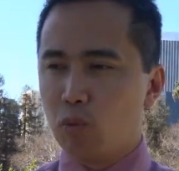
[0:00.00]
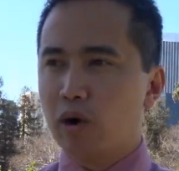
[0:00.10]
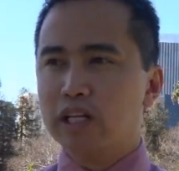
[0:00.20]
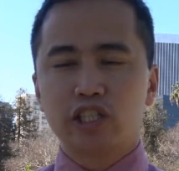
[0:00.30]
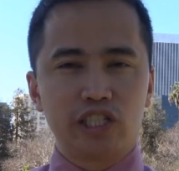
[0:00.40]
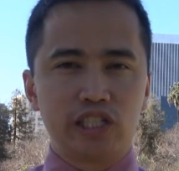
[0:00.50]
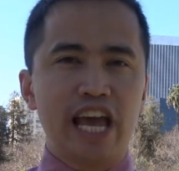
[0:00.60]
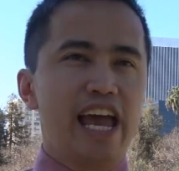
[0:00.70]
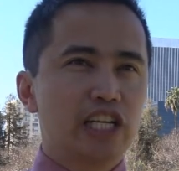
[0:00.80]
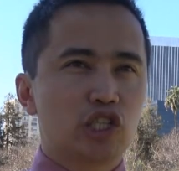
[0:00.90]
what it
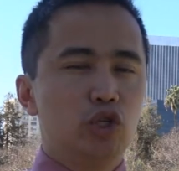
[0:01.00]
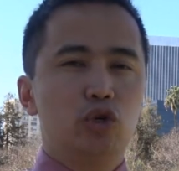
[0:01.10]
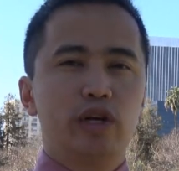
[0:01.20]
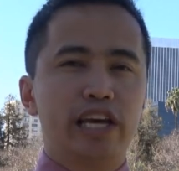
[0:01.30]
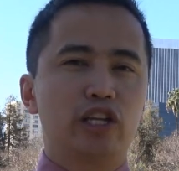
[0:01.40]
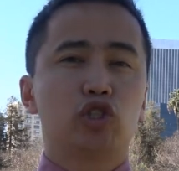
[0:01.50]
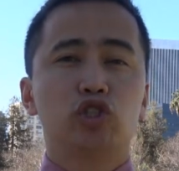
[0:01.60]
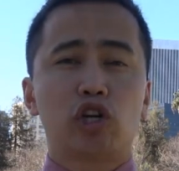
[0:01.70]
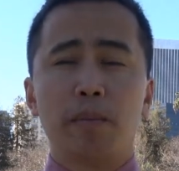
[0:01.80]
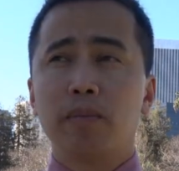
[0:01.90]
takes to get into
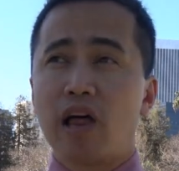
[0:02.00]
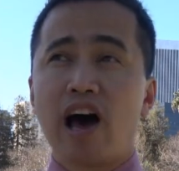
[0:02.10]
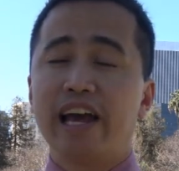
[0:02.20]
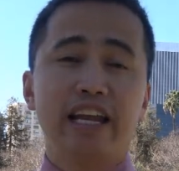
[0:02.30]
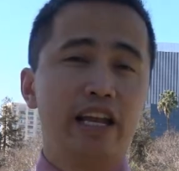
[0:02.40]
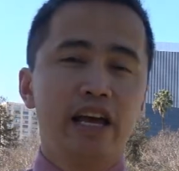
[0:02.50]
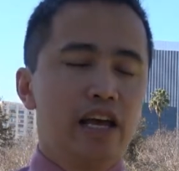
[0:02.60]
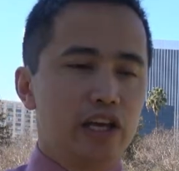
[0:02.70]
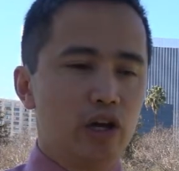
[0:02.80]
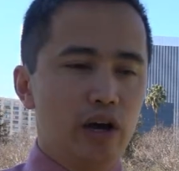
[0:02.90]
drumline and
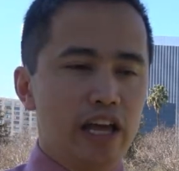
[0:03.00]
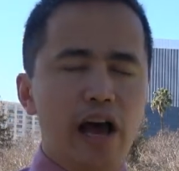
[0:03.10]
you know eh,